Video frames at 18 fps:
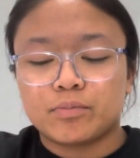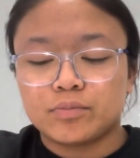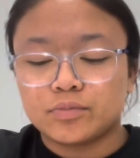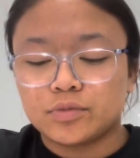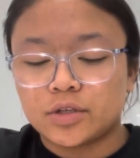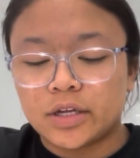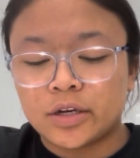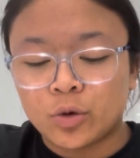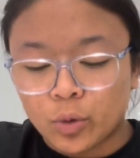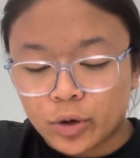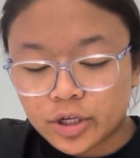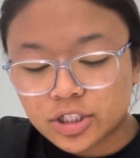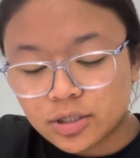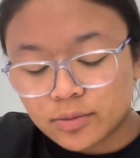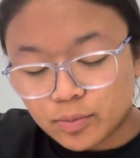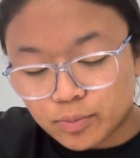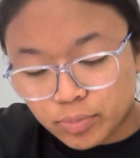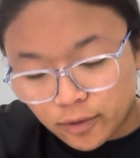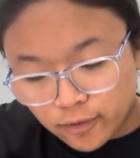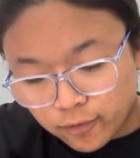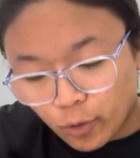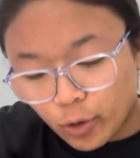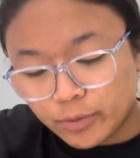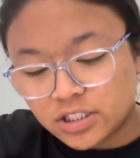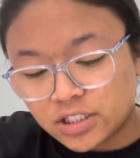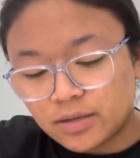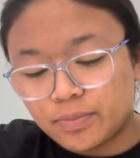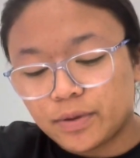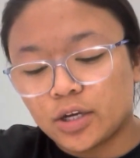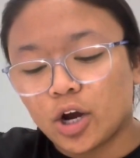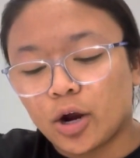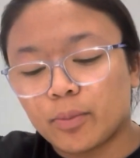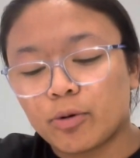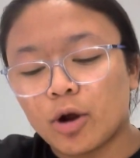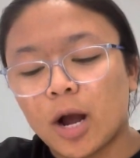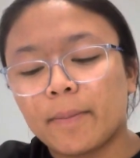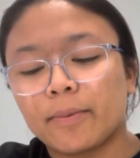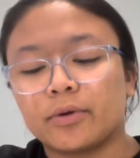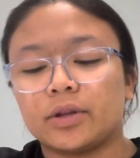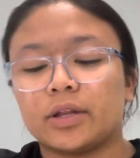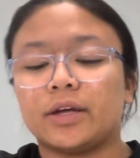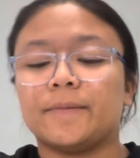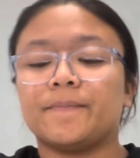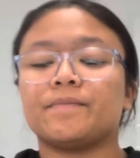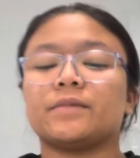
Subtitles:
in order to perform CPR properly?